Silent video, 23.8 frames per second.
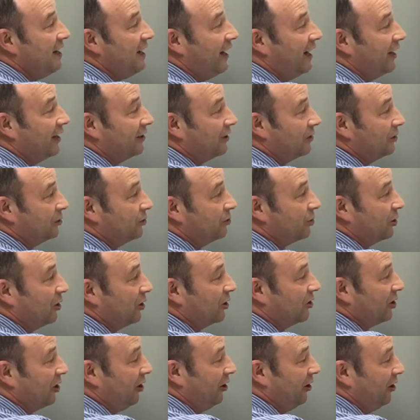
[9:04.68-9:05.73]
I'm going to draw a
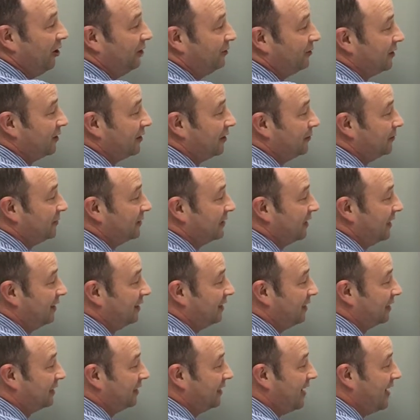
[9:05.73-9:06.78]
curve that comes down
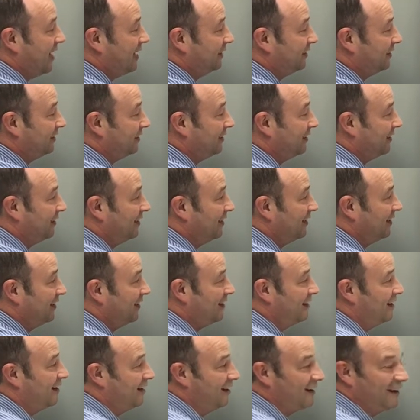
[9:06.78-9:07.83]
like that.
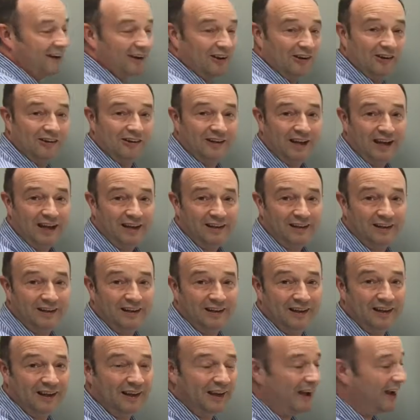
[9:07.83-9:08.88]
Okay.
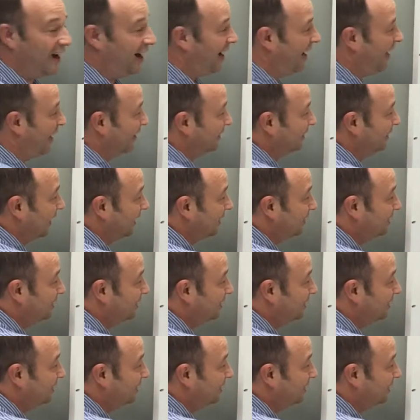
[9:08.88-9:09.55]
And then